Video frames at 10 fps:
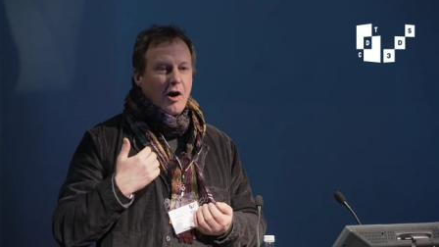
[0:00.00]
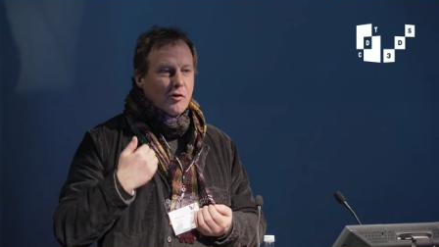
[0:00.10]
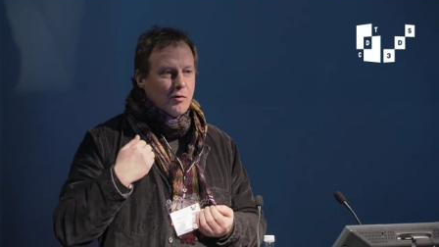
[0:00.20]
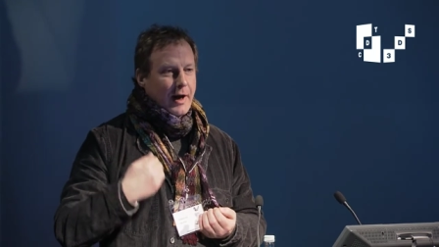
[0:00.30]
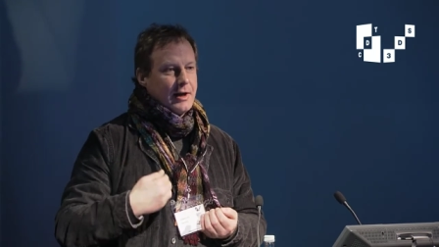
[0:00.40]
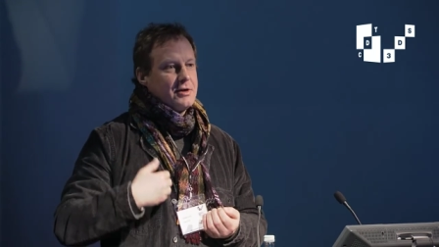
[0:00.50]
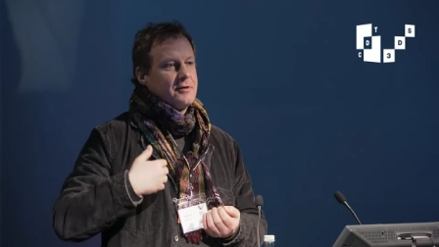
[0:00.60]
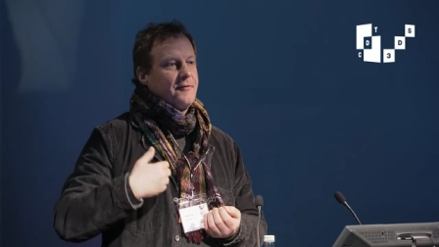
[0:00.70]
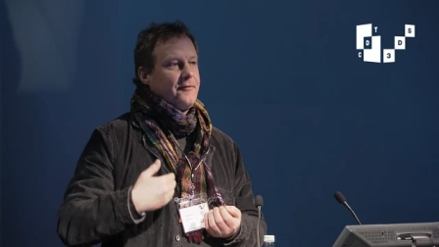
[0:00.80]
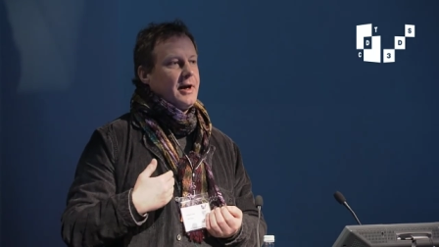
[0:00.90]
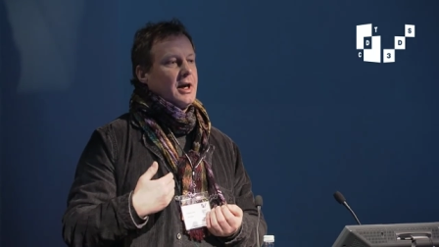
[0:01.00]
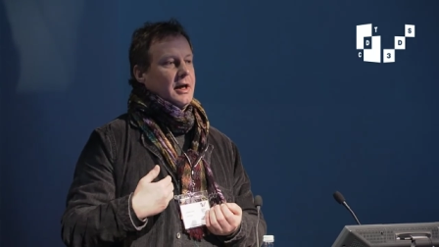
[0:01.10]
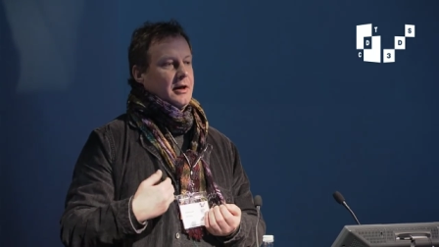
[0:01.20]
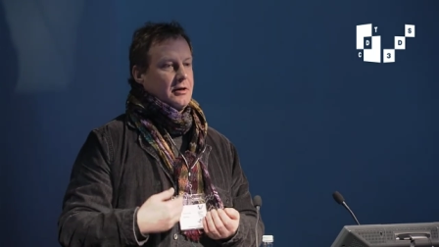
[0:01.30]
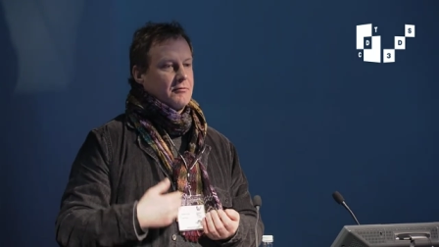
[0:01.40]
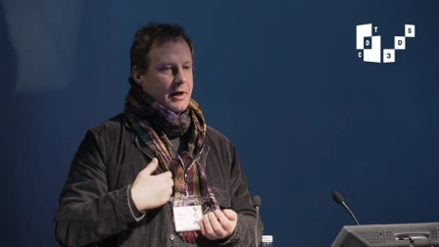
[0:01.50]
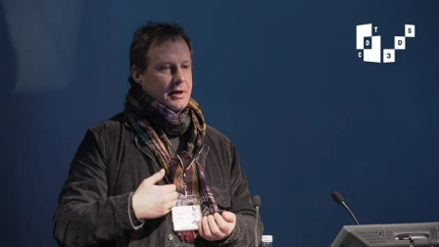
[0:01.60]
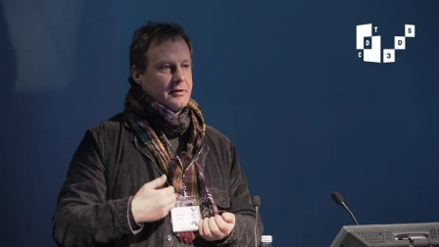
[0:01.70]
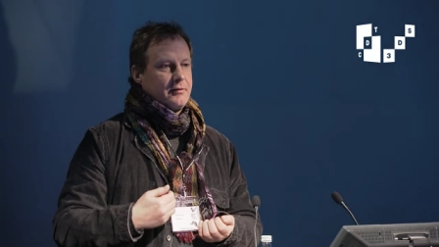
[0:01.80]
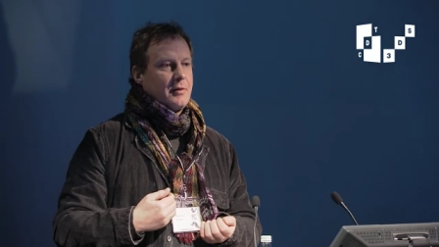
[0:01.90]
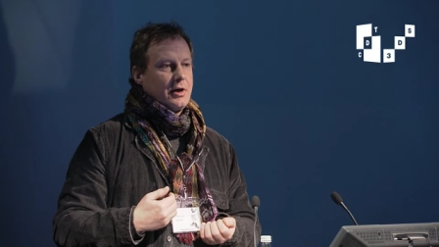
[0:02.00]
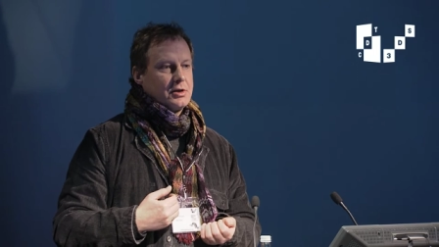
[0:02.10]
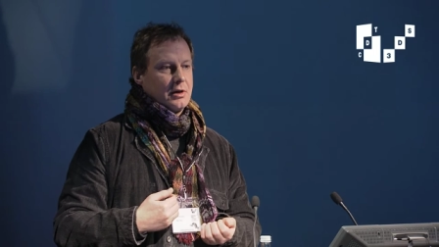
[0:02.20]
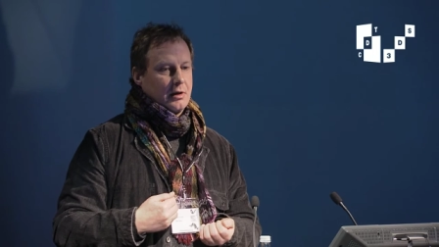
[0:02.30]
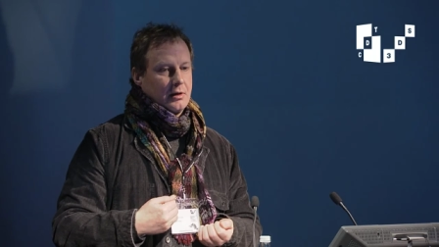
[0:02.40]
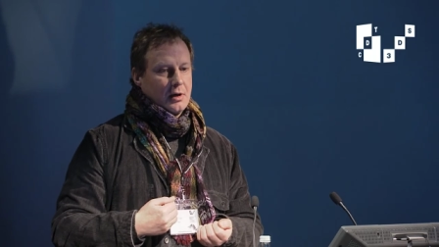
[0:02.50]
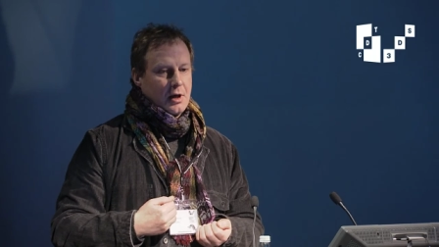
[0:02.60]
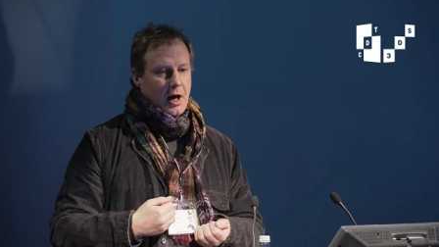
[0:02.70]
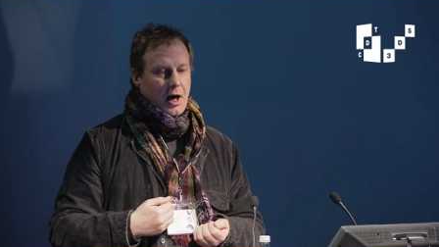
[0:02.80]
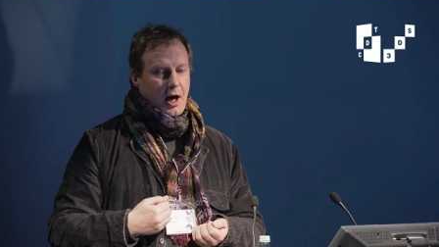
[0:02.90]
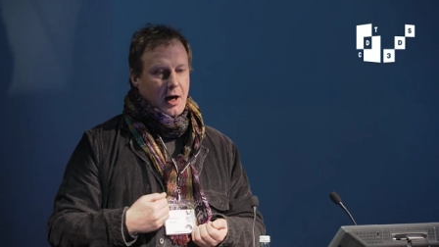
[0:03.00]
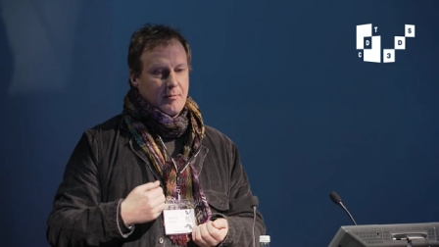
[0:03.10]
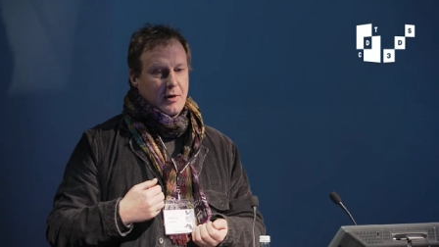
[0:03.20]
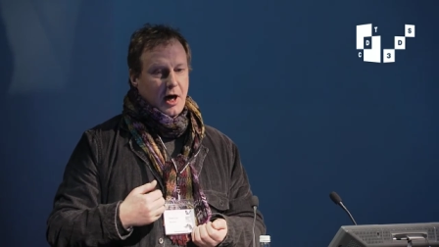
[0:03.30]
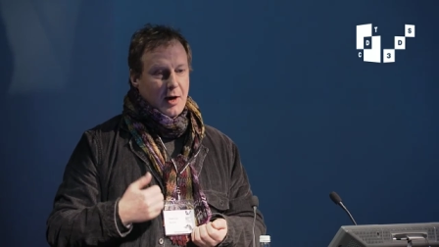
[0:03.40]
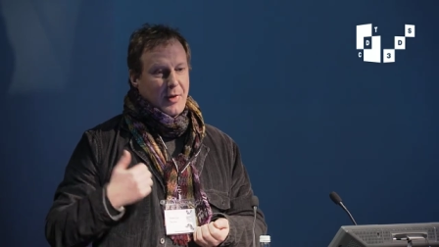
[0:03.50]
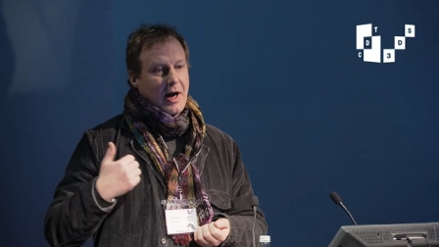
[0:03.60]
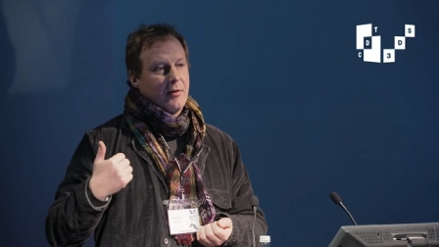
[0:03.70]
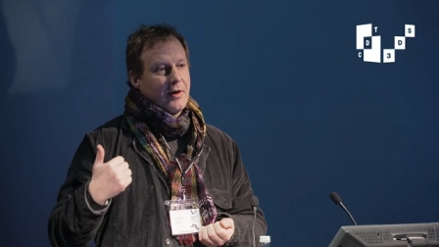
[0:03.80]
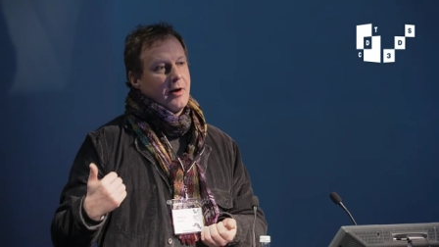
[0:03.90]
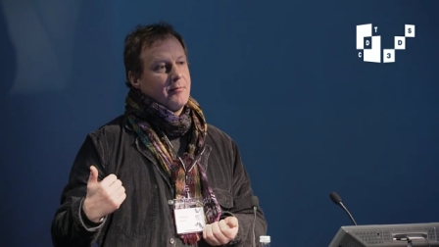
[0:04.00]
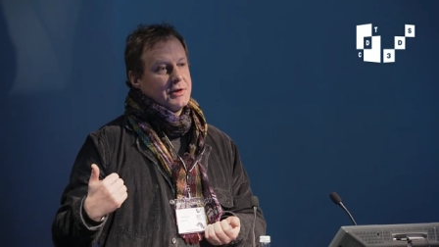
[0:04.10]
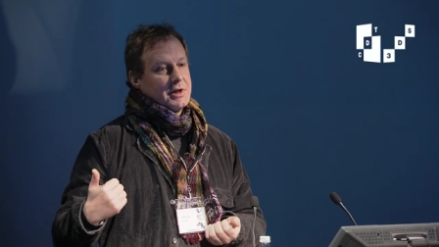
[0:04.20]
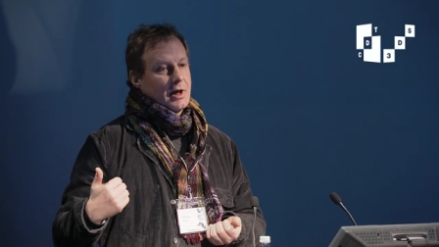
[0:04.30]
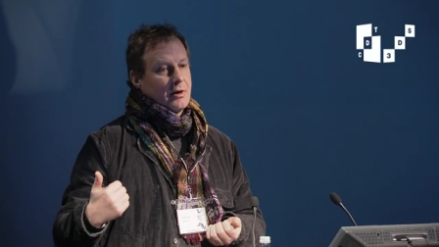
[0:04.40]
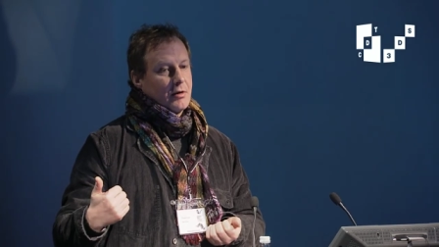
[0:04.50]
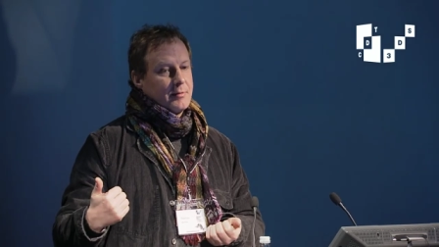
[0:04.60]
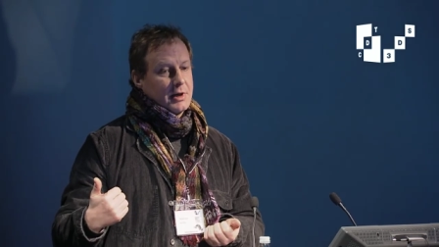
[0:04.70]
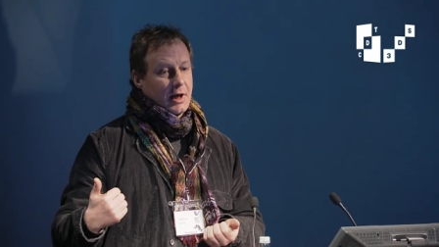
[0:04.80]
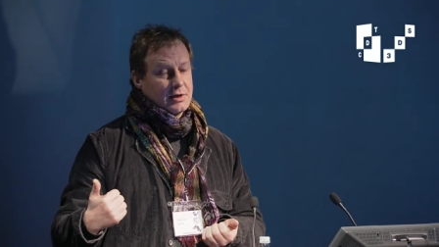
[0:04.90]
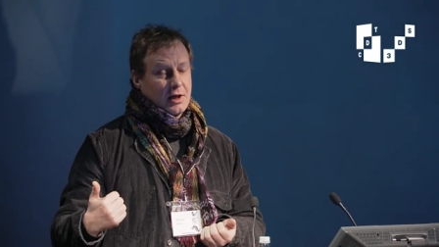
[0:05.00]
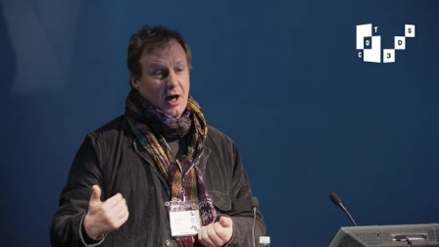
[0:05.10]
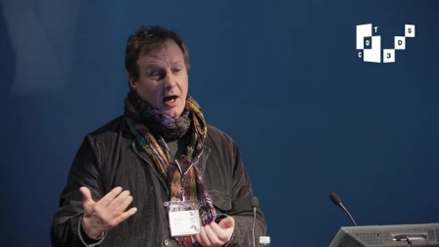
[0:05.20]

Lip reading: a range of feeling and a range of emotion about that particular object.